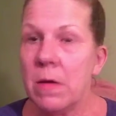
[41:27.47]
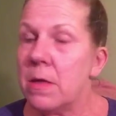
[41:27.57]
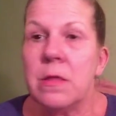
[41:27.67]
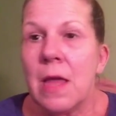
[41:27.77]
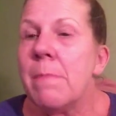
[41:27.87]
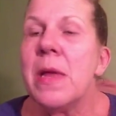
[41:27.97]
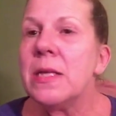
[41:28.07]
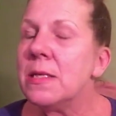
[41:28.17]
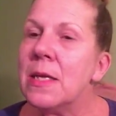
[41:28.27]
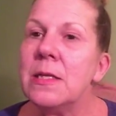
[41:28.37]
that makes
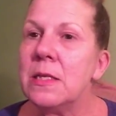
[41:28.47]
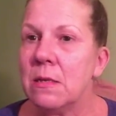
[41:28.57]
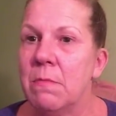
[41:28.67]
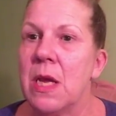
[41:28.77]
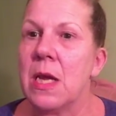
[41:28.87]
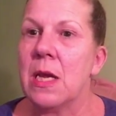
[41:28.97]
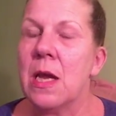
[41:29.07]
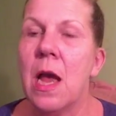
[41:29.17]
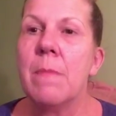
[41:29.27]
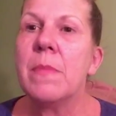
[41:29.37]
sense to me.
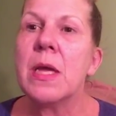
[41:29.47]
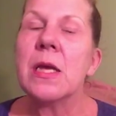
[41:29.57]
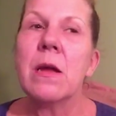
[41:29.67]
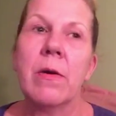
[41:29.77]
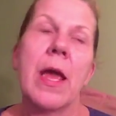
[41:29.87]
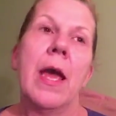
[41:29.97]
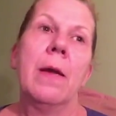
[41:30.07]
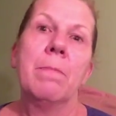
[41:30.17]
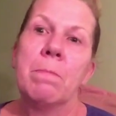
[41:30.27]
I mean, okay,